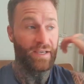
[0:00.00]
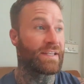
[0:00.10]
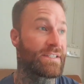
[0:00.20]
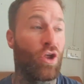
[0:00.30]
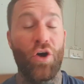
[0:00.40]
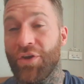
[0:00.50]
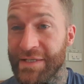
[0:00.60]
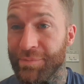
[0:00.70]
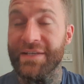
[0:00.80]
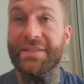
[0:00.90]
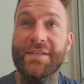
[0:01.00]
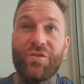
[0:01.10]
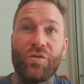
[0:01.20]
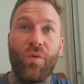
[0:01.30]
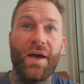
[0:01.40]
There's a lot of nice places here
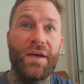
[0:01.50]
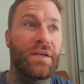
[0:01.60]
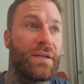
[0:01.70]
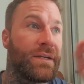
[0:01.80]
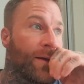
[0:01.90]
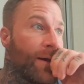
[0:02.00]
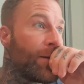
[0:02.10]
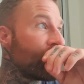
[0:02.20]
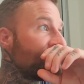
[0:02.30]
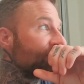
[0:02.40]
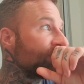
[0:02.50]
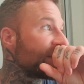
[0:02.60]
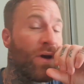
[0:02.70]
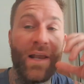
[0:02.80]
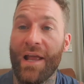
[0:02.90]
in Rawai. Um,
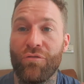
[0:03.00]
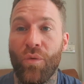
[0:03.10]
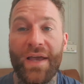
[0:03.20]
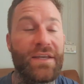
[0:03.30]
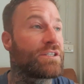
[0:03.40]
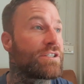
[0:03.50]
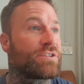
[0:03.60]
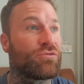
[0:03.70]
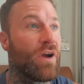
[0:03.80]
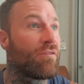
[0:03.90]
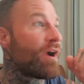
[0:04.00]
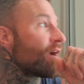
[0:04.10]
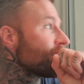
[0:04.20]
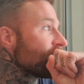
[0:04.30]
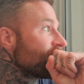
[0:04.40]
that's why I like Rawai, it's just run
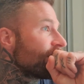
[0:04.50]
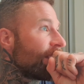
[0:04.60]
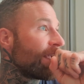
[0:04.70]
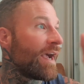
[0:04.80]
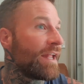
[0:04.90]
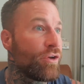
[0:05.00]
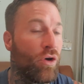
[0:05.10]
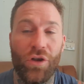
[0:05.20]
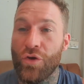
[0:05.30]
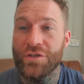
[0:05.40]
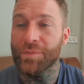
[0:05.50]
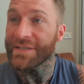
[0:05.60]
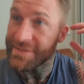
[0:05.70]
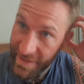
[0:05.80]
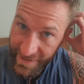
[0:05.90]
around and you've got loads of
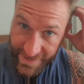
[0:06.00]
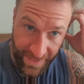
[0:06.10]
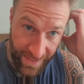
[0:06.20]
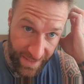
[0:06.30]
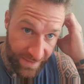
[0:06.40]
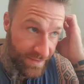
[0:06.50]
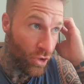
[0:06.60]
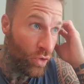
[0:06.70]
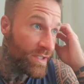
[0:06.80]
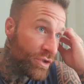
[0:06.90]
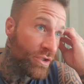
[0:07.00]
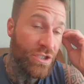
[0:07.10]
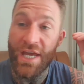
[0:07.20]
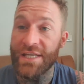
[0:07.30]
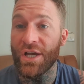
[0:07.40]
places like this to eat. So it's good you
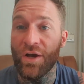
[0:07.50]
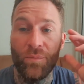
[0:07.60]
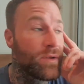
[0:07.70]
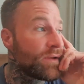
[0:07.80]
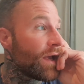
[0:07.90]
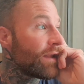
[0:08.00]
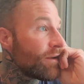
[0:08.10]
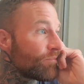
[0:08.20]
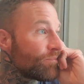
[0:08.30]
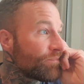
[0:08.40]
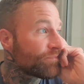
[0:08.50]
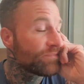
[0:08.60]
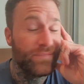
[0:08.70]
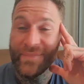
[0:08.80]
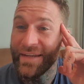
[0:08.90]
change it up and um,
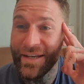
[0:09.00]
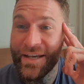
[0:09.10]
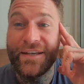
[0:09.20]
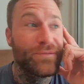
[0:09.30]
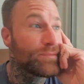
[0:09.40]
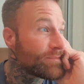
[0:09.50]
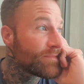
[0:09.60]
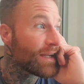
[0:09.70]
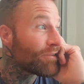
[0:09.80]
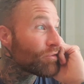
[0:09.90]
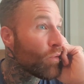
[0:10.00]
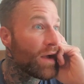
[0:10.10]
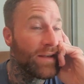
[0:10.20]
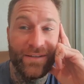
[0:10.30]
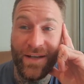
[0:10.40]
yeah, I love the wine.
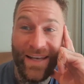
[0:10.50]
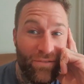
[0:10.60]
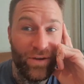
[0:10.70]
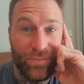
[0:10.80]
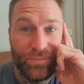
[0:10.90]
I love it.